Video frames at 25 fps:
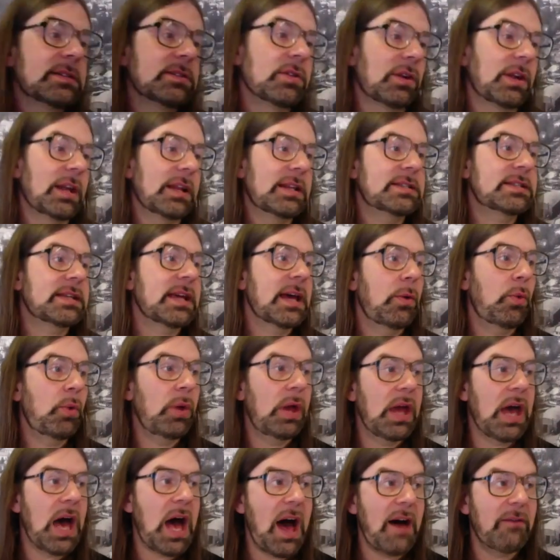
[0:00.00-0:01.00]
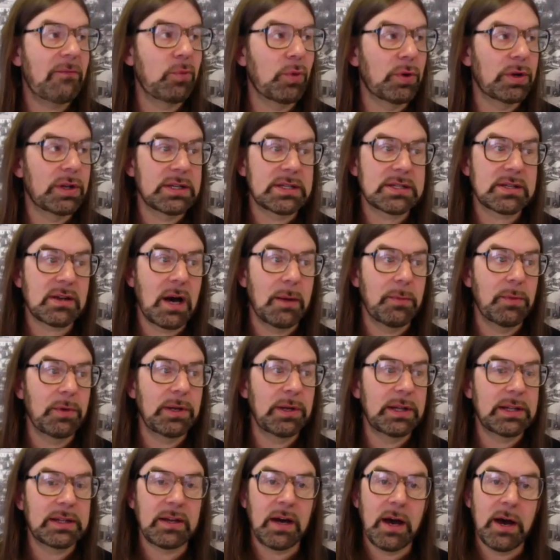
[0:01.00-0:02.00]
So let's say we have what is
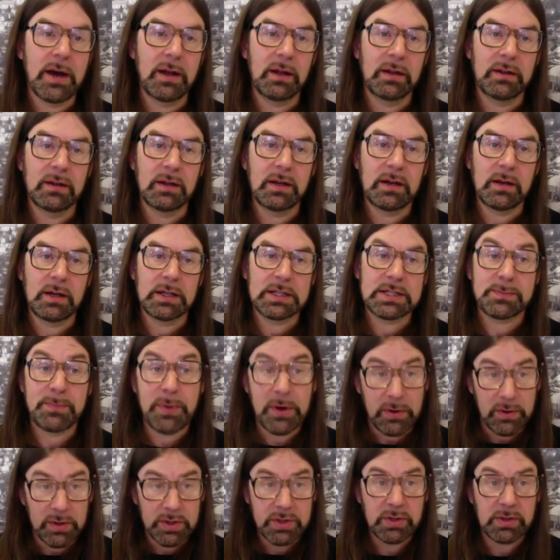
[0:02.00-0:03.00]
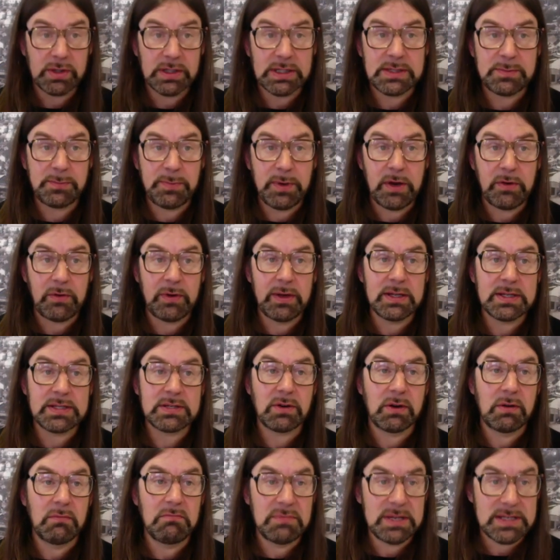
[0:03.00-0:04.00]
commonly titled a spiritual experience
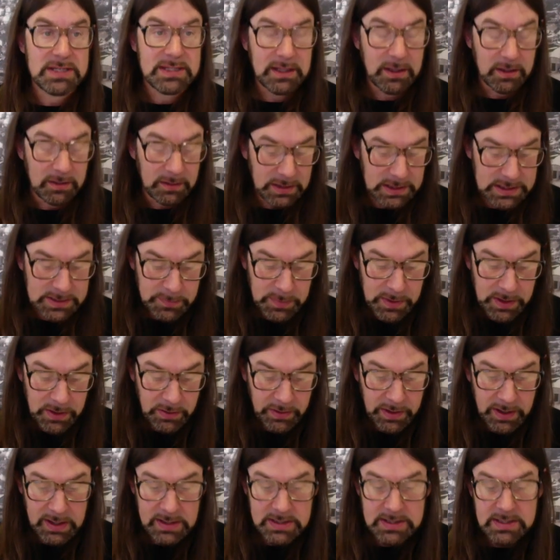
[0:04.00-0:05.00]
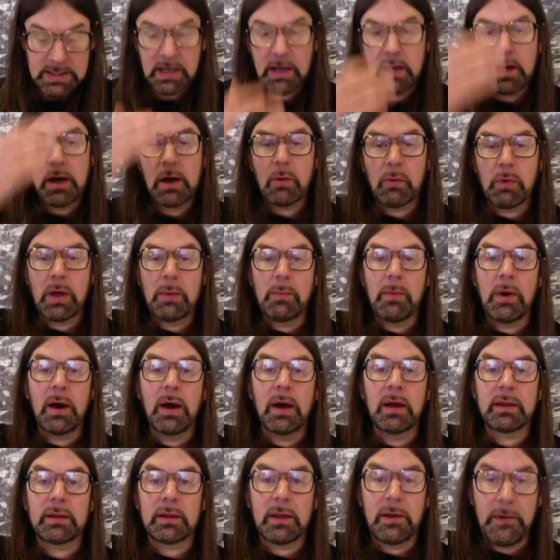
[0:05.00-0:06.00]
or a mystical experience. We
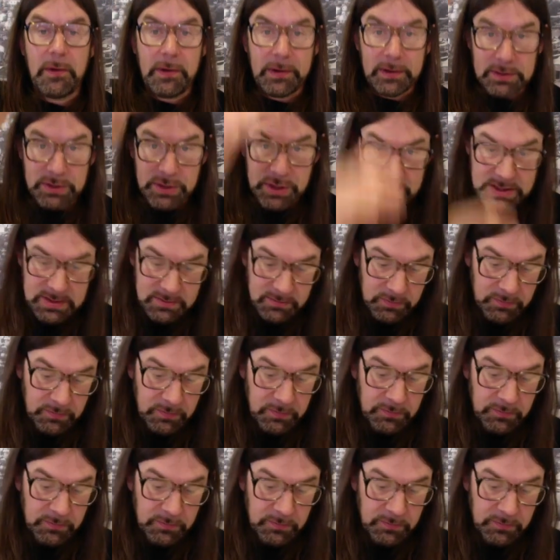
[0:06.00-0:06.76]
might just